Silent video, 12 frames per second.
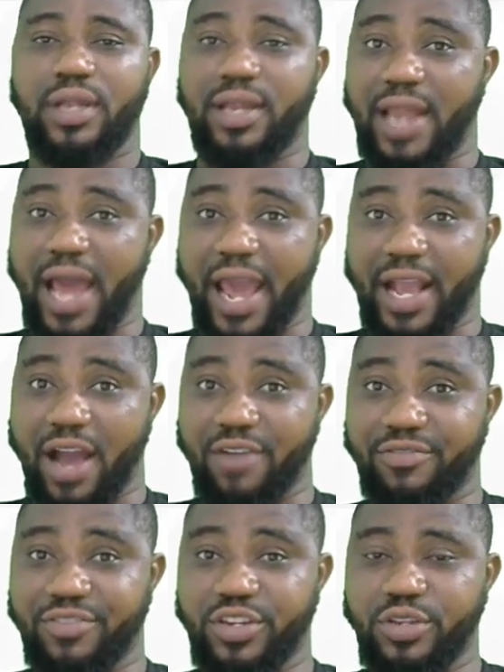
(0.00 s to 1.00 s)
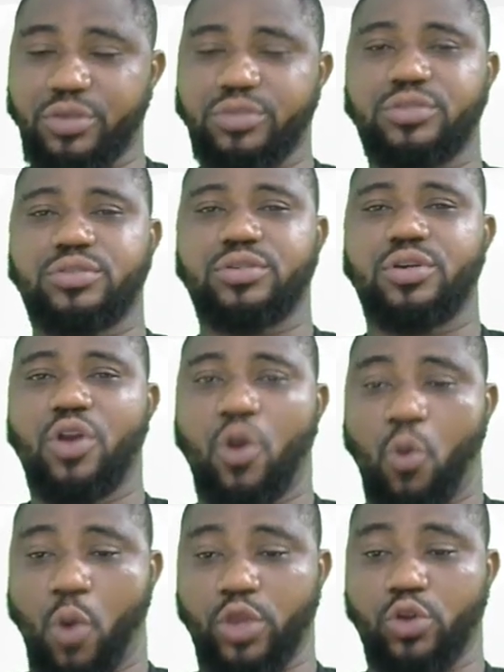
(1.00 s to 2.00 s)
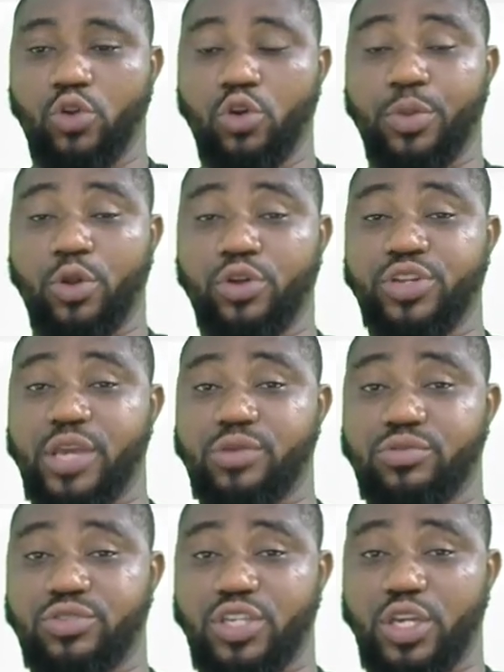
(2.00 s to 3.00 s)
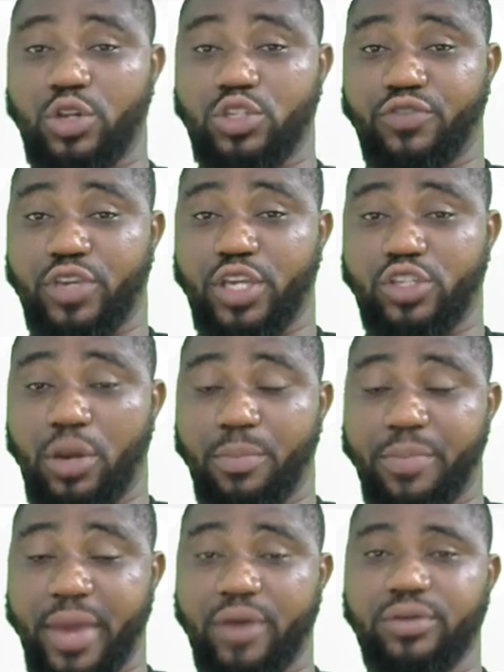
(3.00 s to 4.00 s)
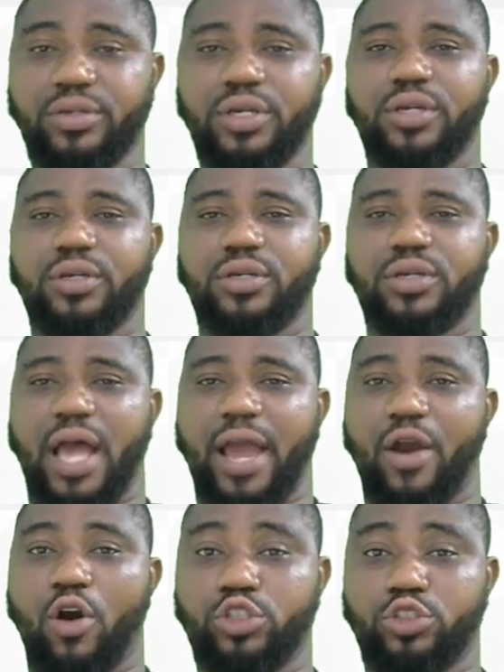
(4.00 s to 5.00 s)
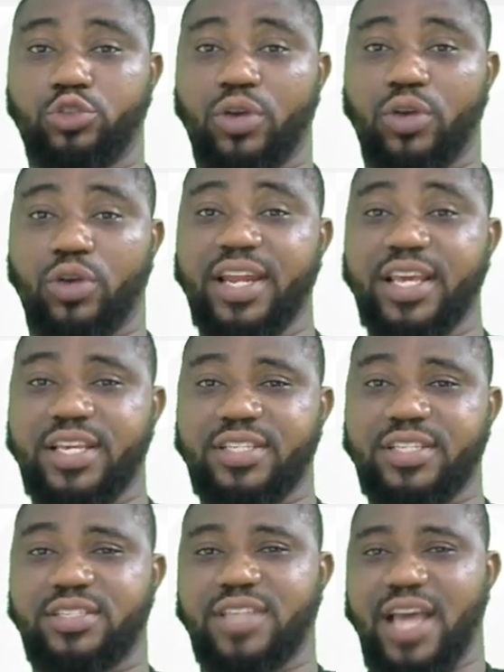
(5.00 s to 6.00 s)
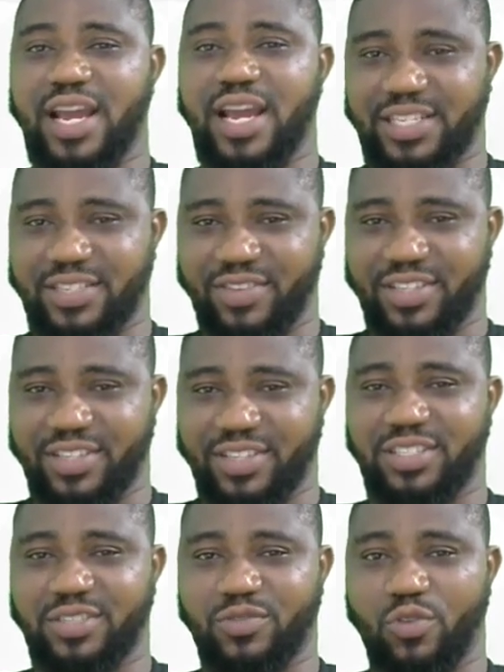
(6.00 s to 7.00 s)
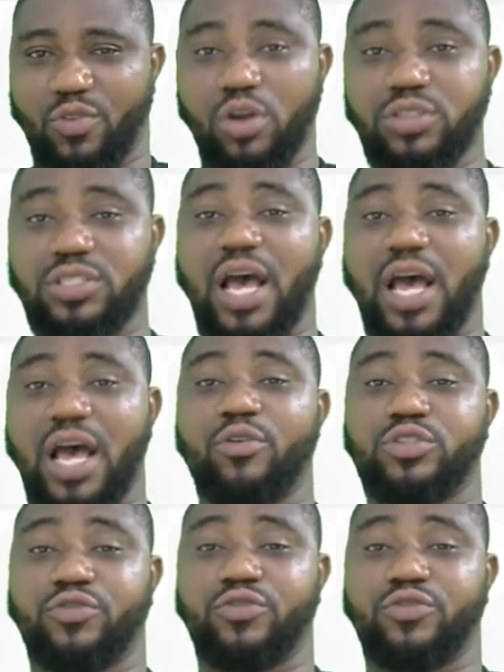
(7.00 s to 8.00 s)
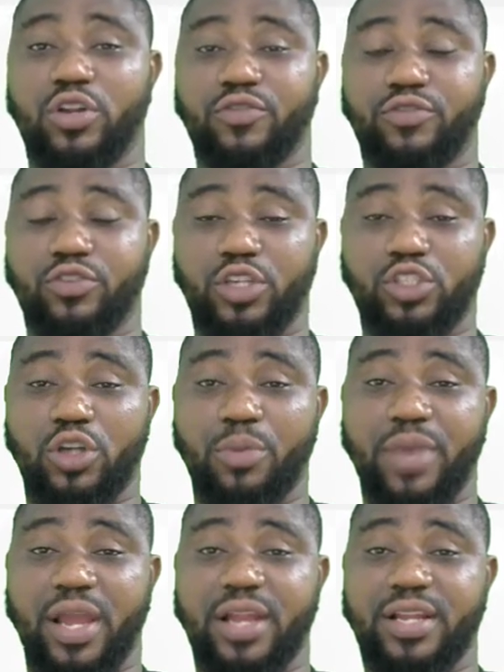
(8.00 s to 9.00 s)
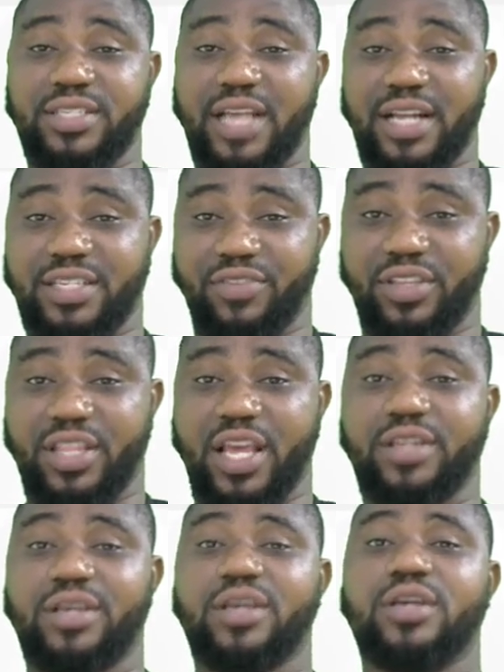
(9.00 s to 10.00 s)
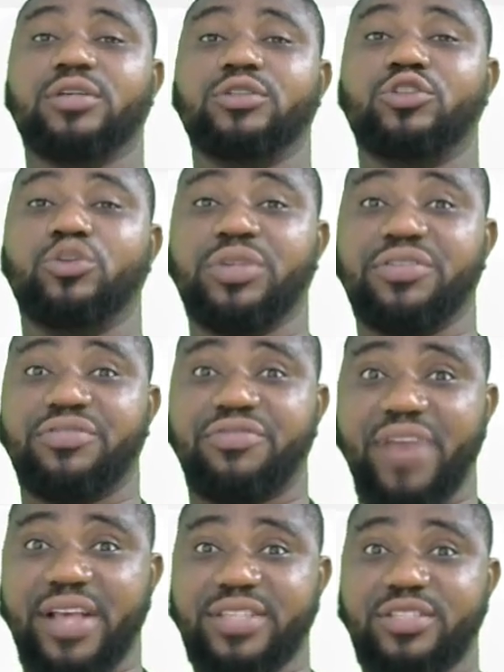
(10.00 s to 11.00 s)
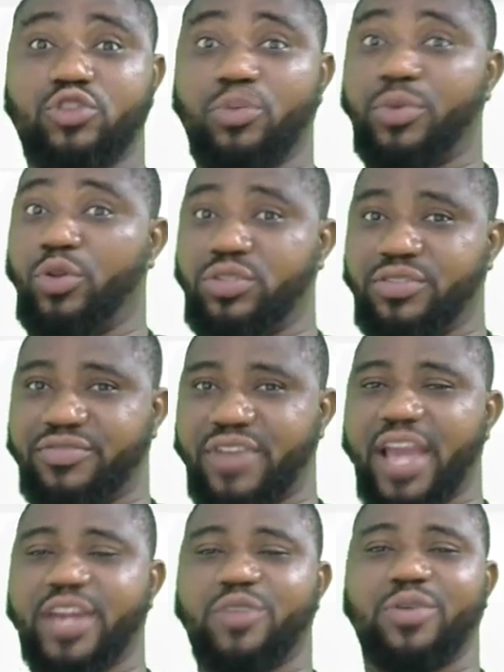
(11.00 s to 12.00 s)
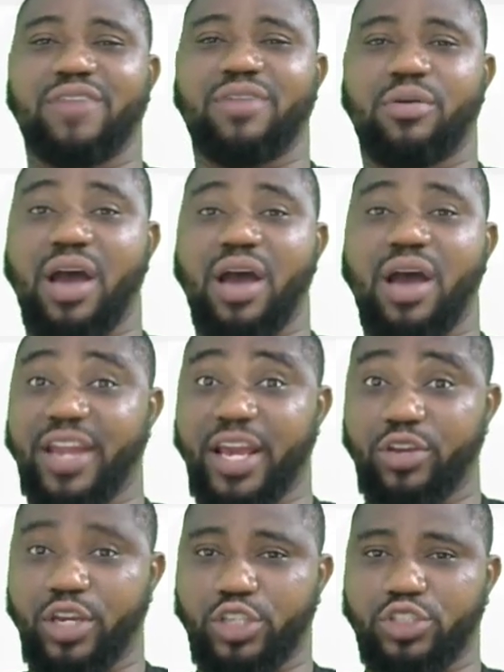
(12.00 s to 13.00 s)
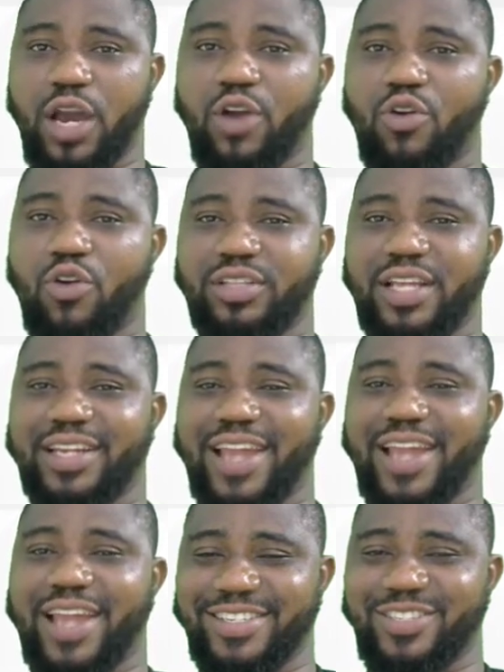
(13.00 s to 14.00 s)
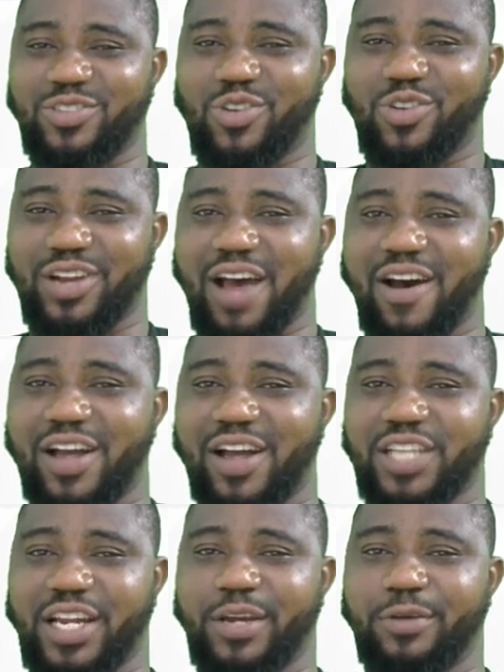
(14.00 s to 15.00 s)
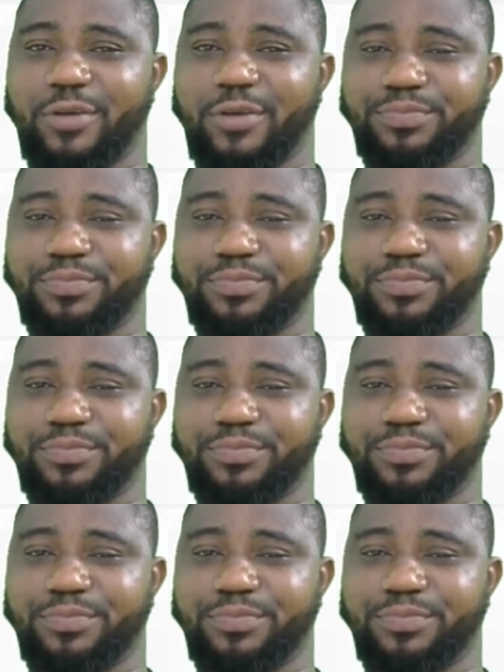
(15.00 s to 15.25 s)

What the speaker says: like our videos. When you look below there, you see a notification bell. I urge you to click it and activate it. Once our notification bell is activated, you'll be the first to be notified whenever we have an educational content like this on our channel.